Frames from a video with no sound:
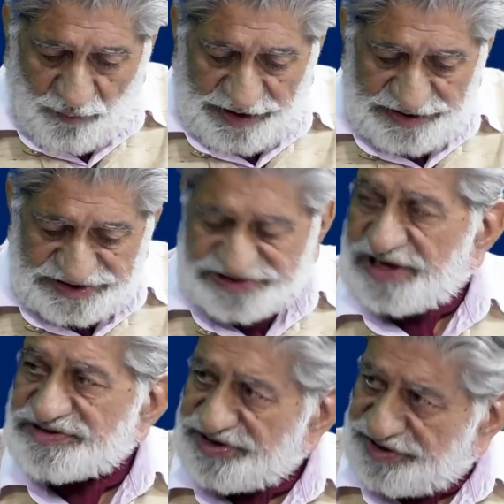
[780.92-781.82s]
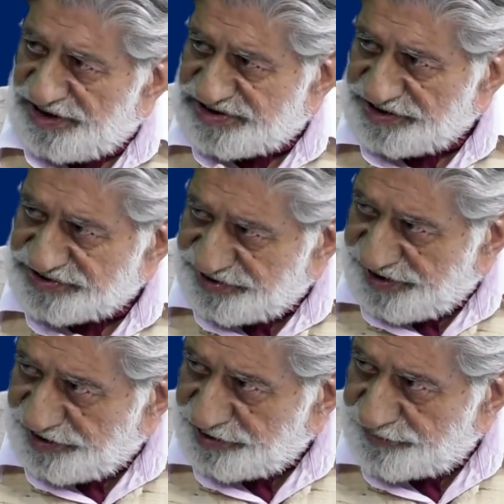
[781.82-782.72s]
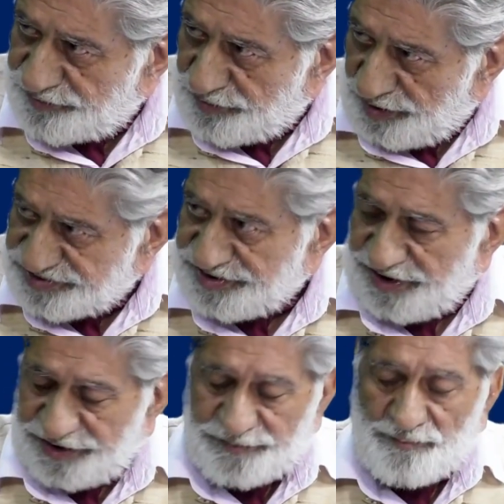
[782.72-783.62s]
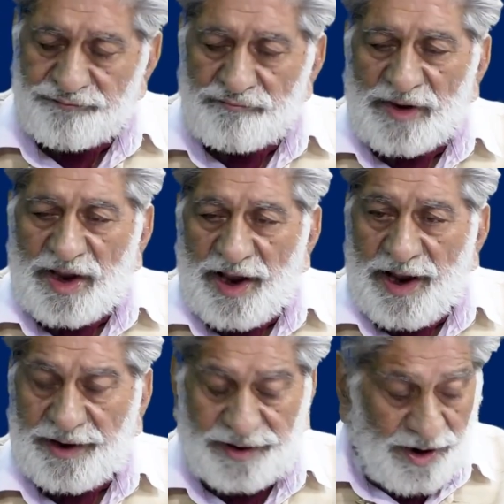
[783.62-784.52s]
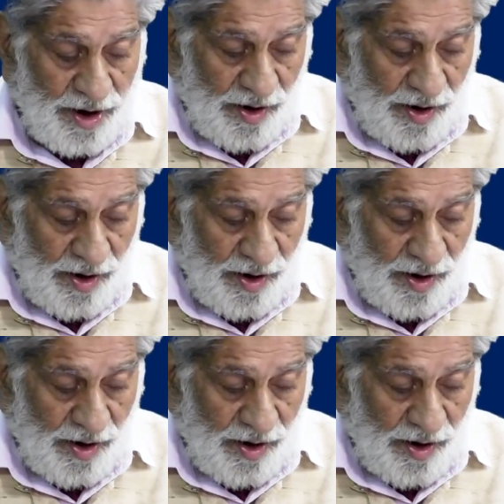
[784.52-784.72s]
while, just let's concentrate. And